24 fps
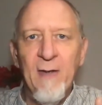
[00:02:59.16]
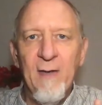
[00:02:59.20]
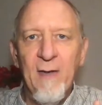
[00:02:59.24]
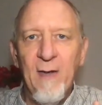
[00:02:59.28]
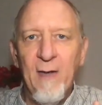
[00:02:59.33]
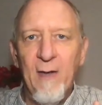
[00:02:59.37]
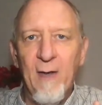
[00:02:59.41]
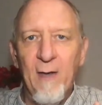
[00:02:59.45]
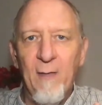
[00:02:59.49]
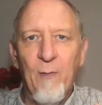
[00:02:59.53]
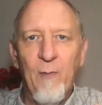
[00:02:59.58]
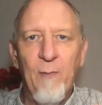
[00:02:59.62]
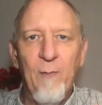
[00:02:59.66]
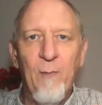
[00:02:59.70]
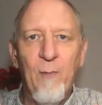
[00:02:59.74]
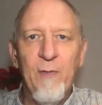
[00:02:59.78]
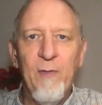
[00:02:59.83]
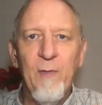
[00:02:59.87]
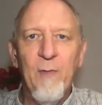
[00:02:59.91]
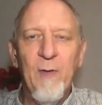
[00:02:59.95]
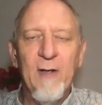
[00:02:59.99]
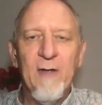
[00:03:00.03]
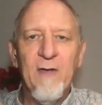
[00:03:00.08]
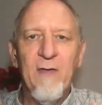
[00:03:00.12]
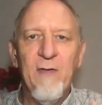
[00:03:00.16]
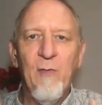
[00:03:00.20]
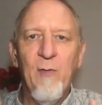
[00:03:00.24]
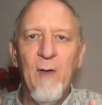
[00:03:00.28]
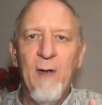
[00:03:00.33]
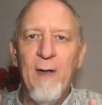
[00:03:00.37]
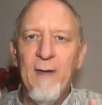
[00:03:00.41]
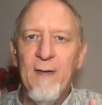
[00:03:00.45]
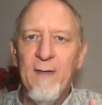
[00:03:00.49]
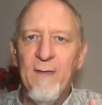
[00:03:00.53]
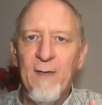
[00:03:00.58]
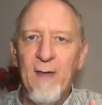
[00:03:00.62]
UX,
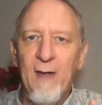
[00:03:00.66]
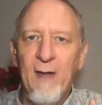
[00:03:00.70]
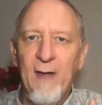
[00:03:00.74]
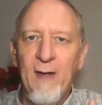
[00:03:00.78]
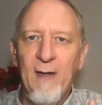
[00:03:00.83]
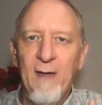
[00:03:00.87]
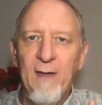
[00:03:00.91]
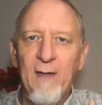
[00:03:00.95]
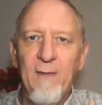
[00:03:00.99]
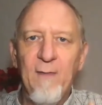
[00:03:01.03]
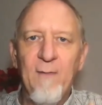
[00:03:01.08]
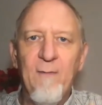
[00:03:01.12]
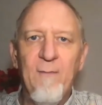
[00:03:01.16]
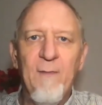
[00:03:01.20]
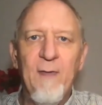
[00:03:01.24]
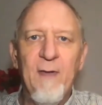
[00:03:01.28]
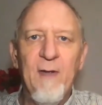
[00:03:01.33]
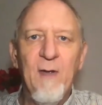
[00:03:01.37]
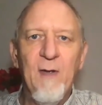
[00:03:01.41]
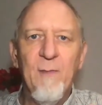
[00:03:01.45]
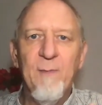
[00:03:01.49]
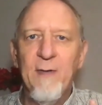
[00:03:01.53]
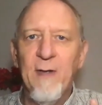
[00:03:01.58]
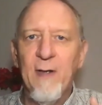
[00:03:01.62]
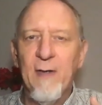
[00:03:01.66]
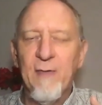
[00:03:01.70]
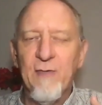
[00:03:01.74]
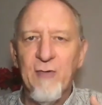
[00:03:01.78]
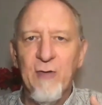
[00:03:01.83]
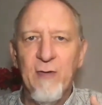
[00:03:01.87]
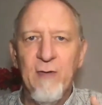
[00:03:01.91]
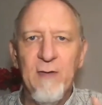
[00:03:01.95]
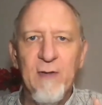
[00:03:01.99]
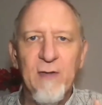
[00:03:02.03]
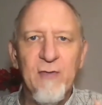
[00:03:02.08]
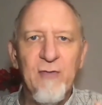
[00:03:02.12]
UI design, video
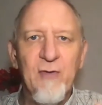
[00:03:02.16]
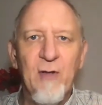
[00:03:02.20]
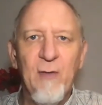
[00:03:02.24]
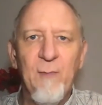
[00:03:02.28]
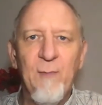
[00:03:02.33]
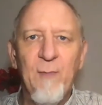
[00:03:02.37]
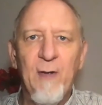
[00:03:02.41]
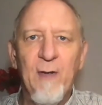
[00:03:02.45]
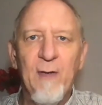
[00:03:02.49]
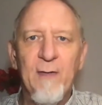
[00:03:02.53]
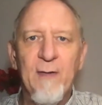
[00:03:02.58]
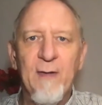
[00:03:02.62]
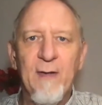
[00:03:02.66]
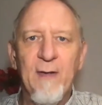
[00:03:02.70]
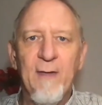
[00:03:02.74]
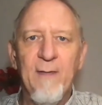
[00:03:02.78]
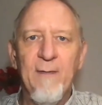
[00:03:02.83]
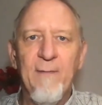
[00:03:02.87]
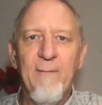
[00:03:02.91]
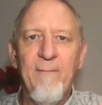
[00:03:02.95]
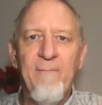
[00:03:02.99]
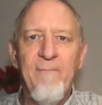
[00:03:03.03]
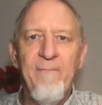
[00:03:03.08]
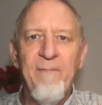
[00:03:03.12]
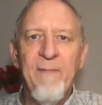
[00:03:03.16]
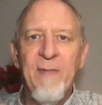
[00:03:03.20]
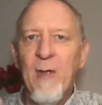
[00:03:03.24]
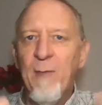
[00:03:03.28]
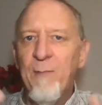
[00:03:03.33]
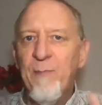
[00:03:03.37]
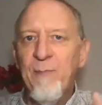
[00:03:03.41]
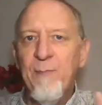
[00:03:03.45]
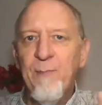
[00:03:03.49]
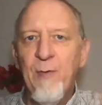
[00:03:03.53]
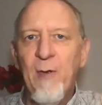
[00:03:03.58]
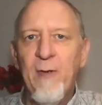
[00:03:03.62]
production, digital marketing,
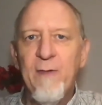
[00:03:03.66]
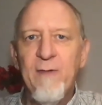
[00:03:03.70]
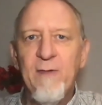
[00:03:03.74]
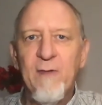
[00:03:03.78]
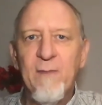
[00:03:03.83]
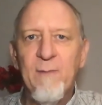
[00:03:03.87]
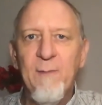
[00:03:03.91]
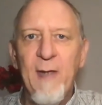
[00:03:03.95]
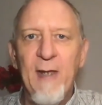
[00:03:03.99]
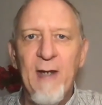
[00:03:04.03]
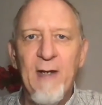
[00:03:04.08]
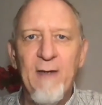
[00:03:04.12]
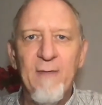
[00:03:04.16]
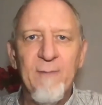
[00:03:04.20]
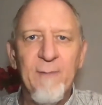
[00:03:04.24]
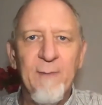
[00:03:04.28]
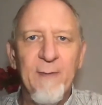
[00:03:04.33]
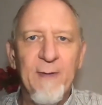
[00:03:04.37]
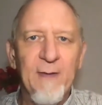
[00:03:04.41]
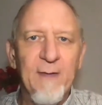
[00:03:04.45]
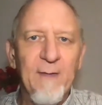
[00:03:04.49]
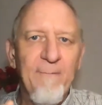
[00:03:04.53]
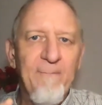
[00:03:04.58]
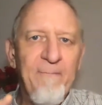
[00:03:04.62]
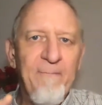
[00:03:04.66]
project management.